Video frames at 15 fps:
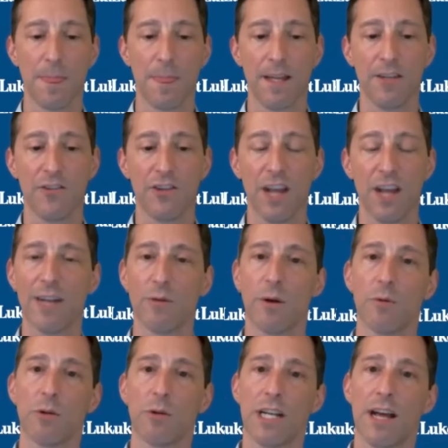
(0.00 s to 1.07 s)
in
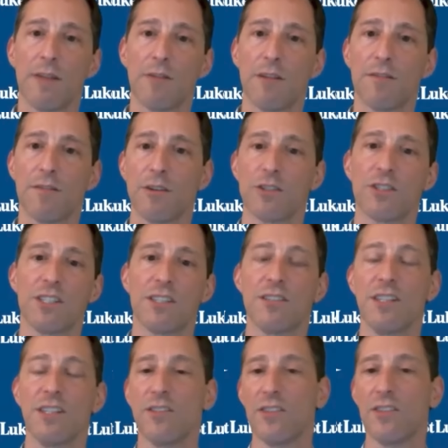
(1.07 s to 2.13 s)
January we're going to have our first
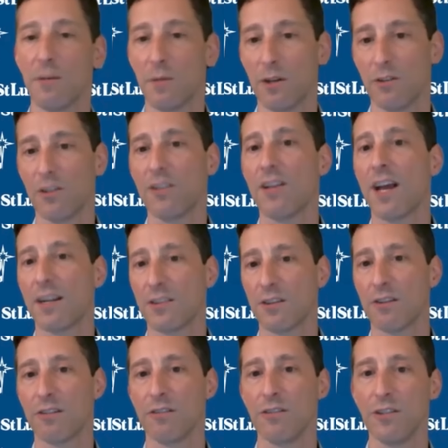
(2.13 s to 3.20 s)
16 centimeter
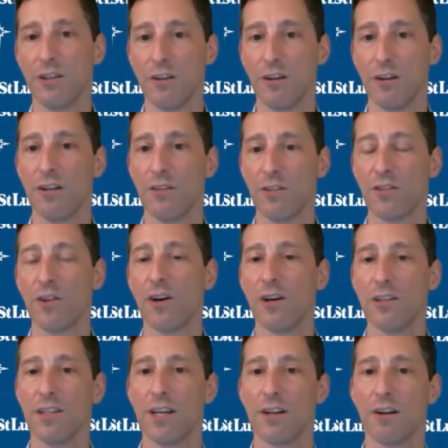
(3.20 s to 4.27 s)
detector unit
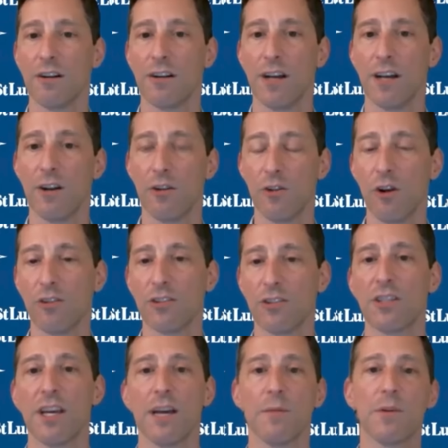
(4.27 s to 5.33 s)
installed at our
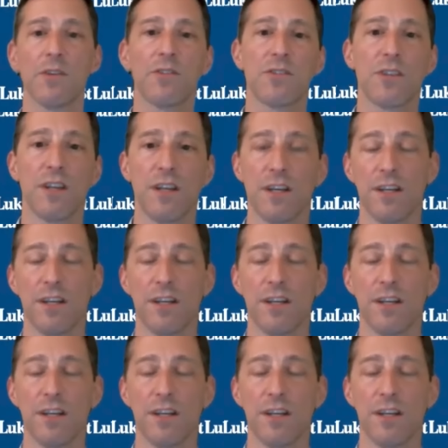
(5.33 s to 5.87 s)
largest campus.